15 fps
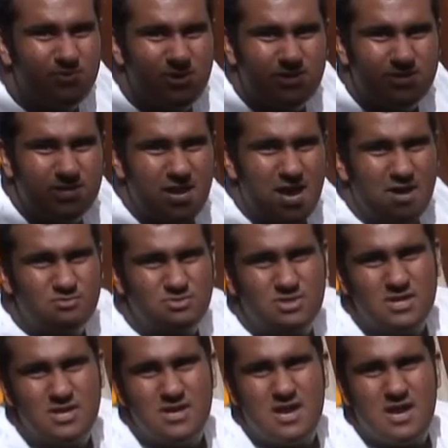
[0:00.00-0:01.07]
printed out
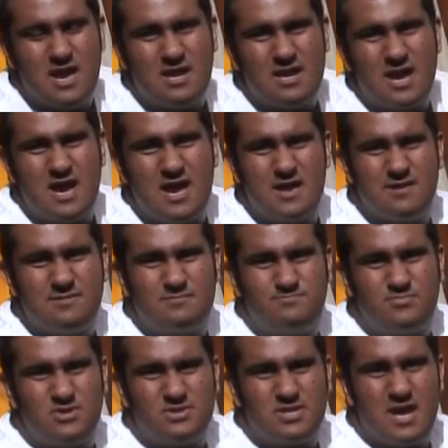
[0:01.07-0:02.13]
and
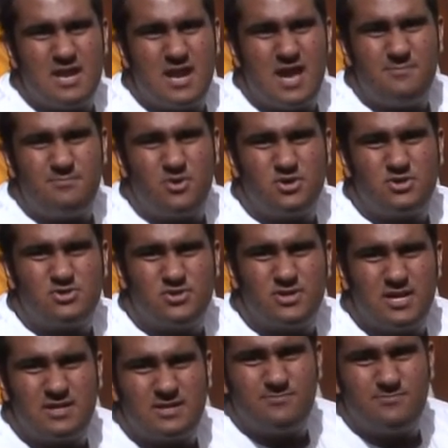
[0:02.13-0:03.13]
I portrayed it